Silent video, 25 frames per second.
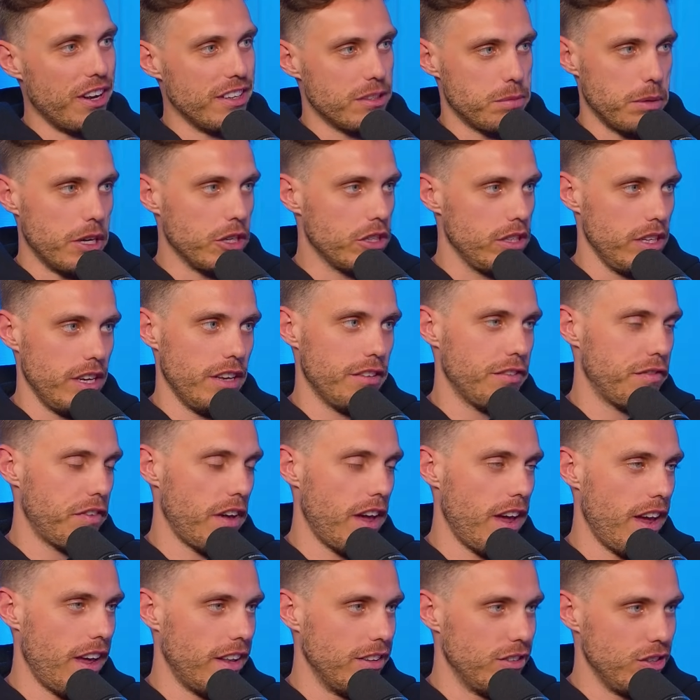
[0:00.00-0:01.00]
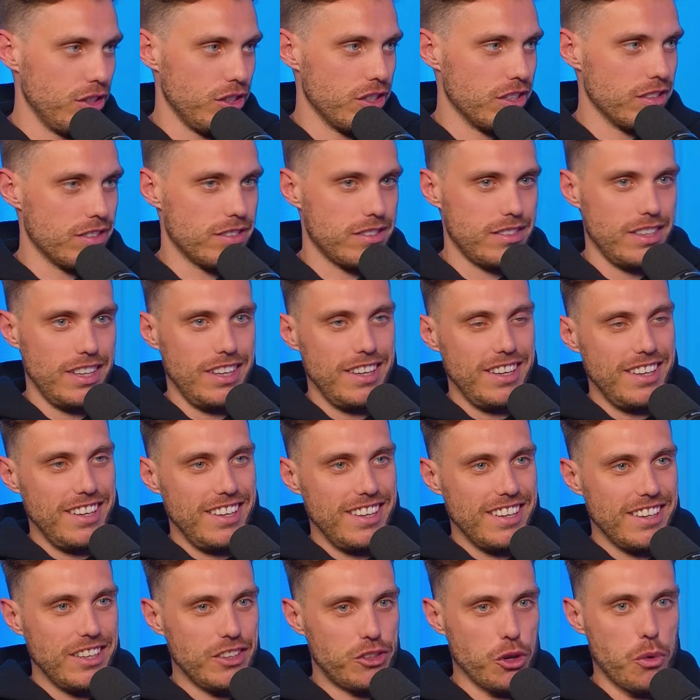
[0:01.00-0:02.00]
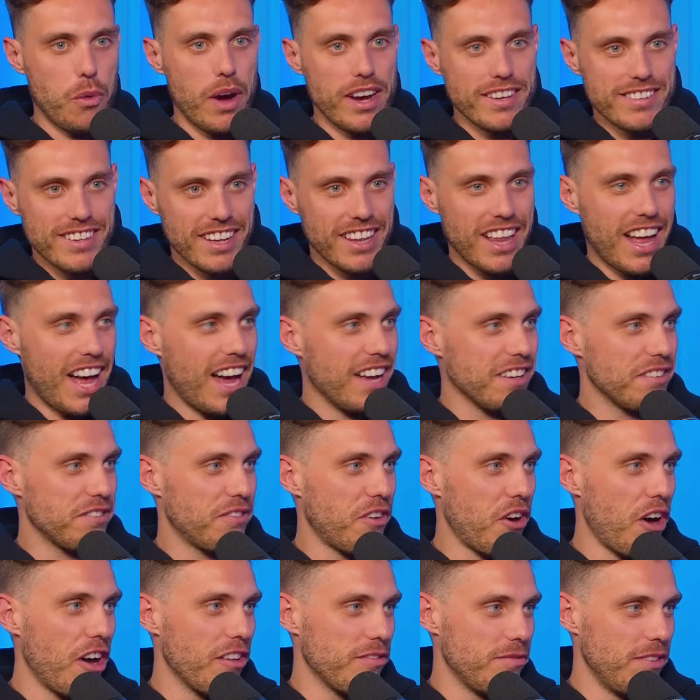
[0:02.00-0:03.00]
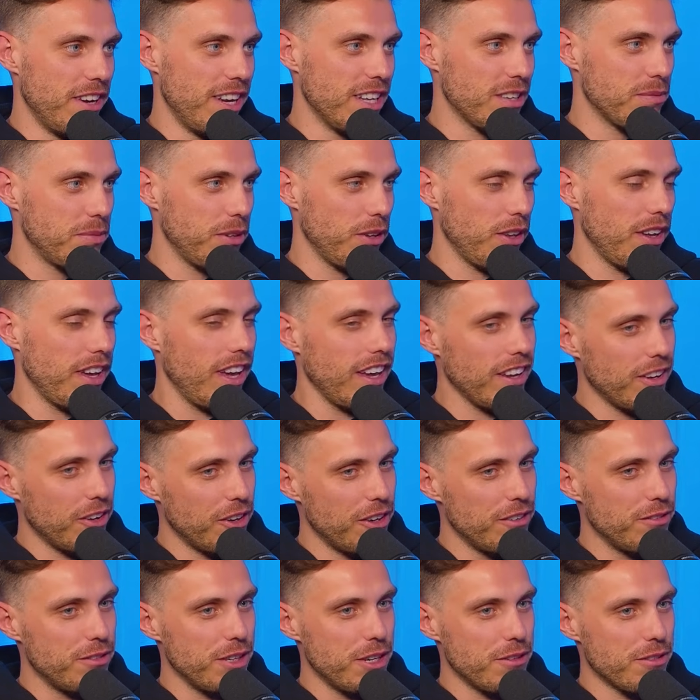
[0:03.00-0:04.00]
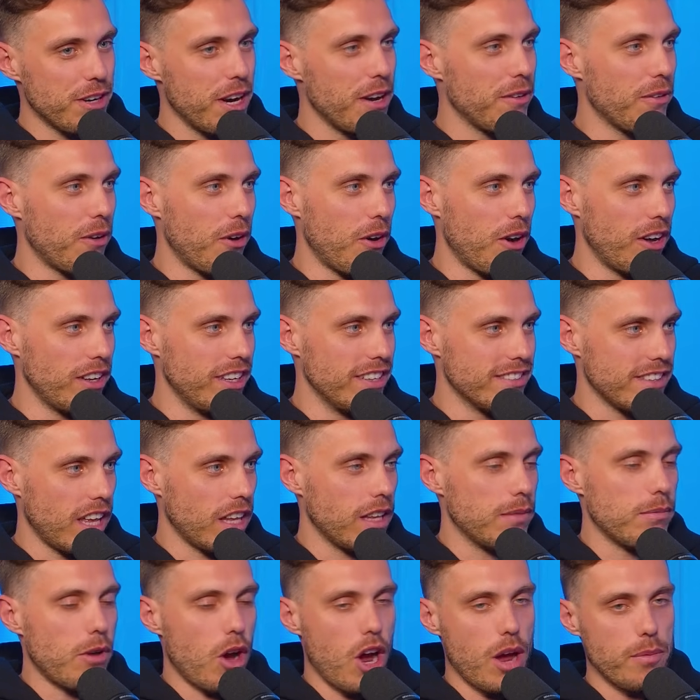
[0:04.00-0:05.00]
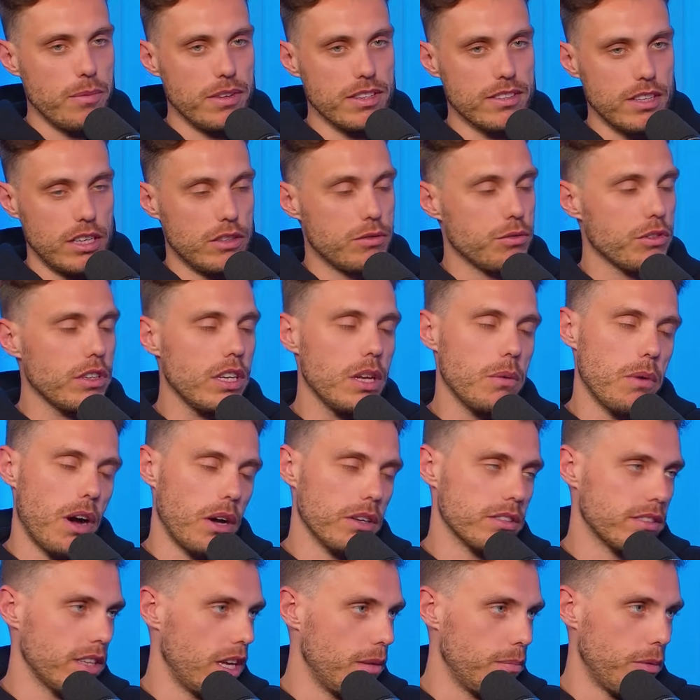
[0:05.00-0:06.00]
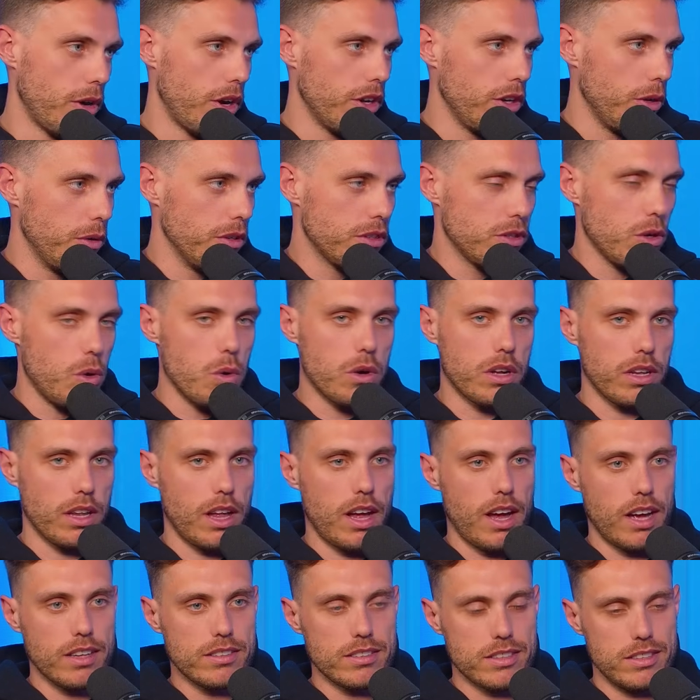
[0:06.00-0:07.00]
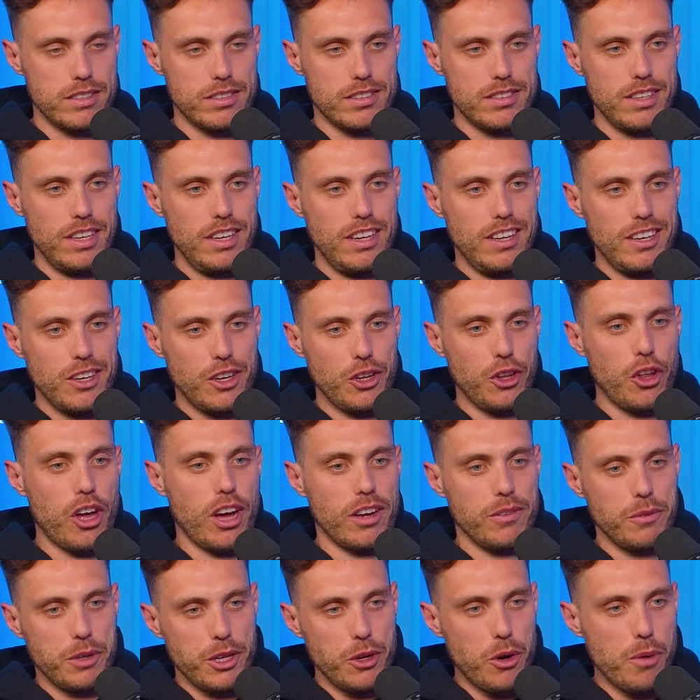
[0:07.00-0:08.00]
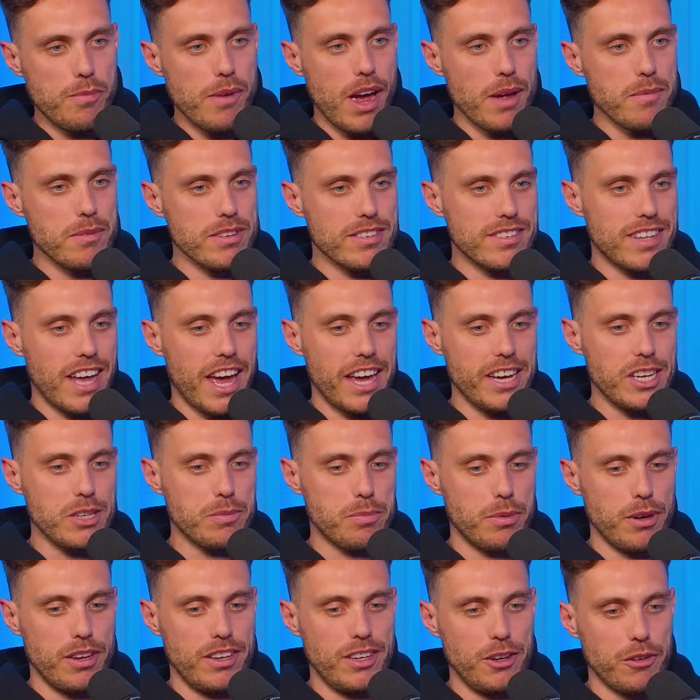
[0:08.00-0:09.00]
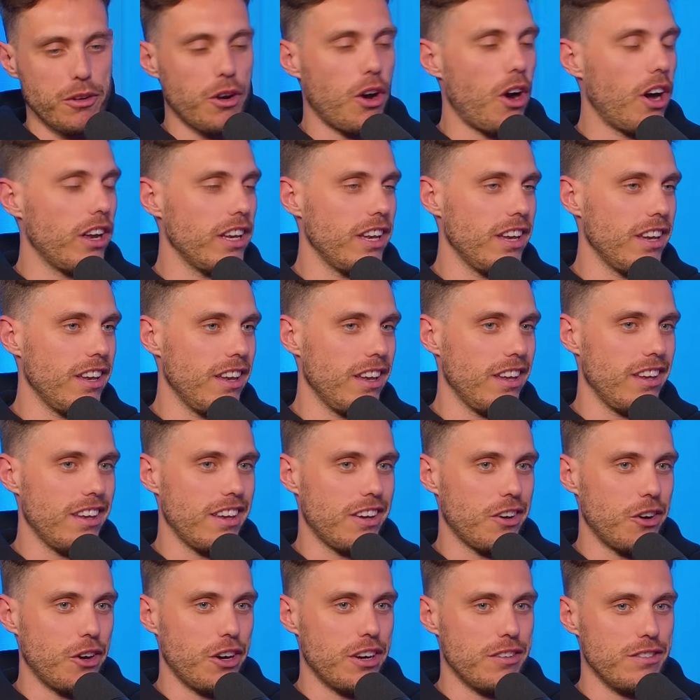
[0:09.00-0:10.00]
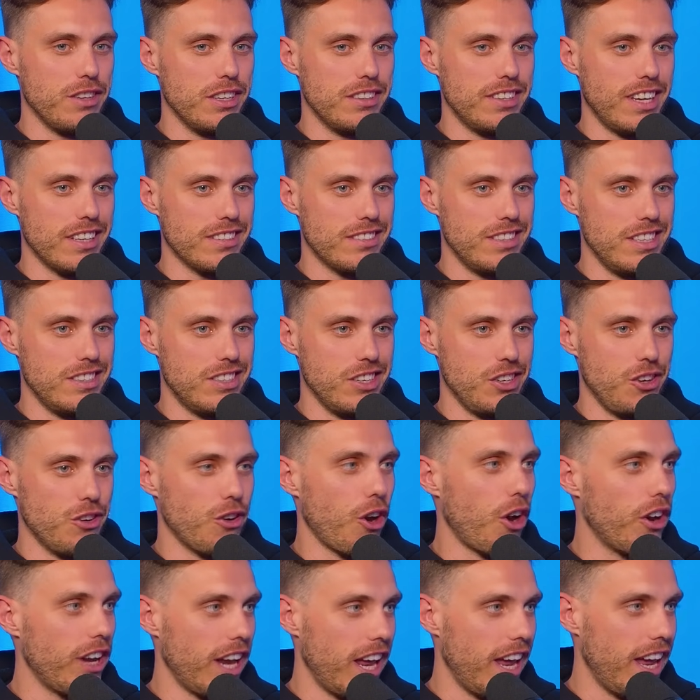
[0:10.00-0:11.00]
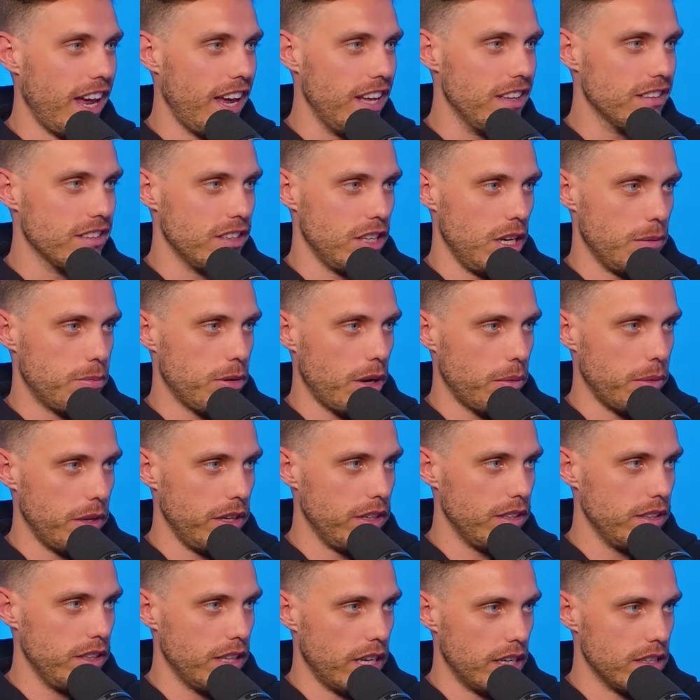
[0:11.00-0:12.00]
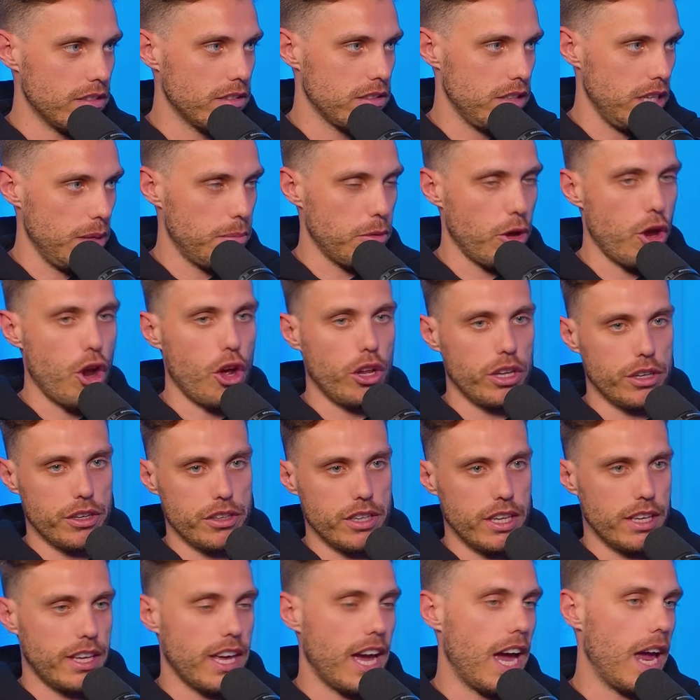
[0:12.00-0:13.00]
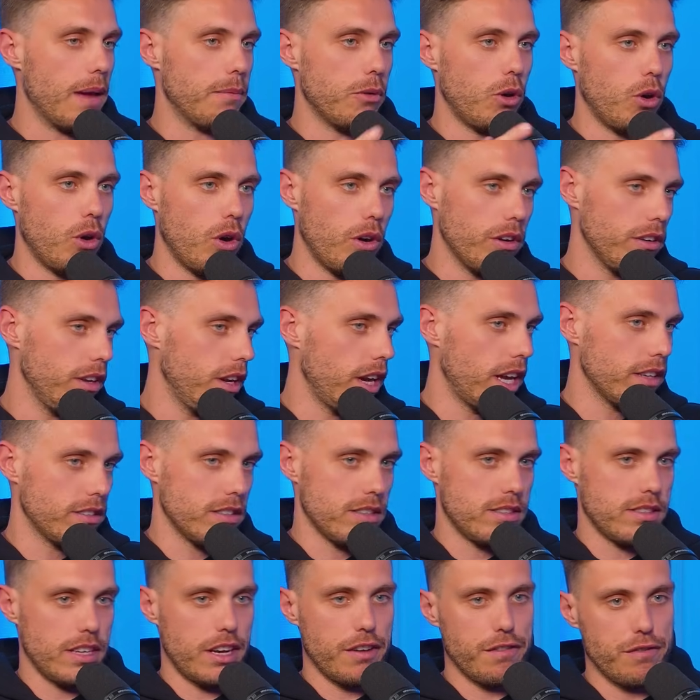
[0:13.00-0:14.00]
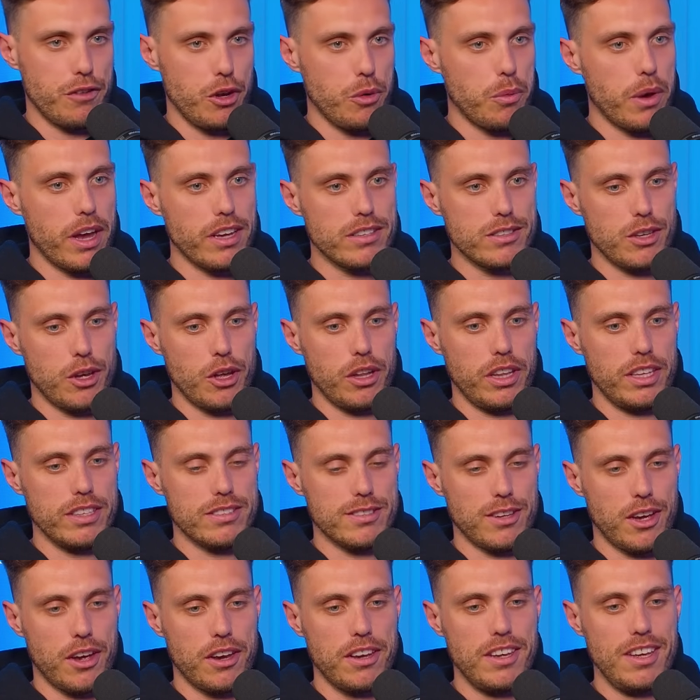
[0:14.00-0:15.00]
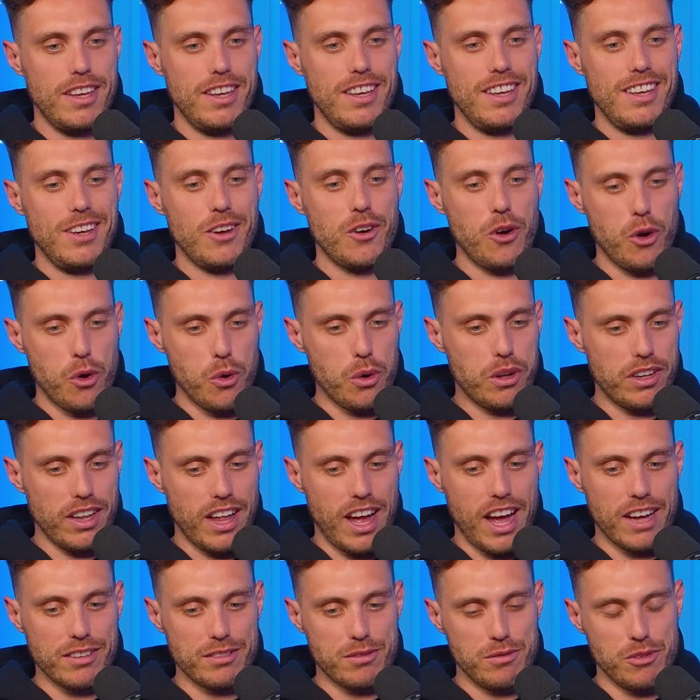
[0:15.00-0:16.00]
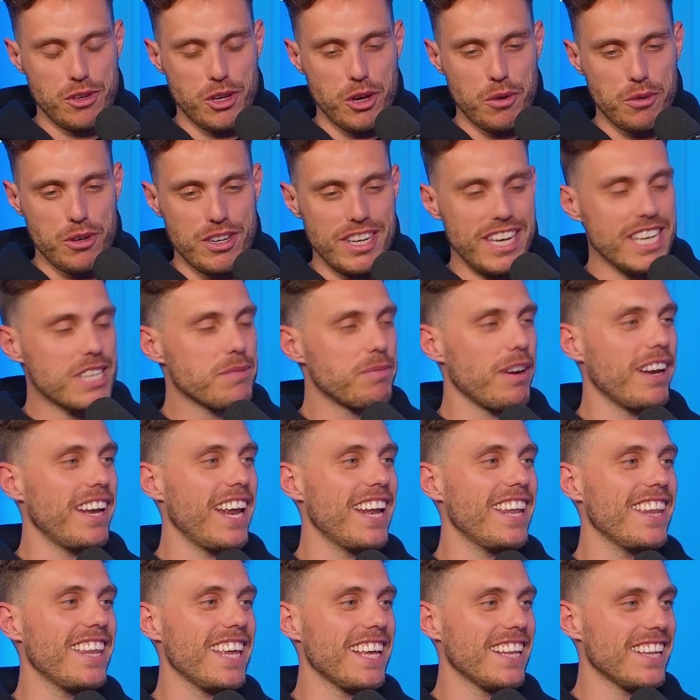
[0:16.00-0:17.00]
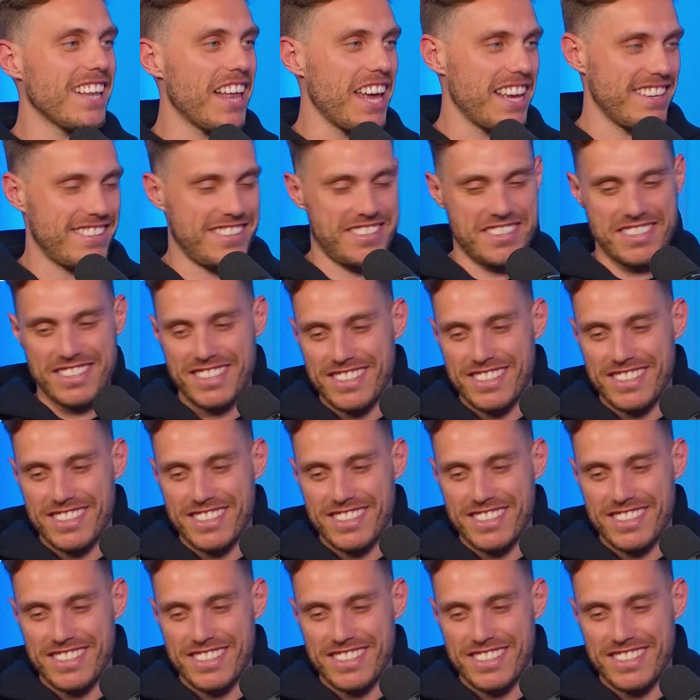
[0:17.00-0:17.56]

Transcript: Especially as fans, it's always the last 5 minutes. But like, hang on, if we rewind, there's other moments. It's really well said by you. It's all class because you're like, we all make mistakes, but you're right. You kind of, your destiny's in your own hands, and you probably let it slip earlier in the game, or as you said, a few weeks earlier. So all class from you. I wouldn't expect anything less.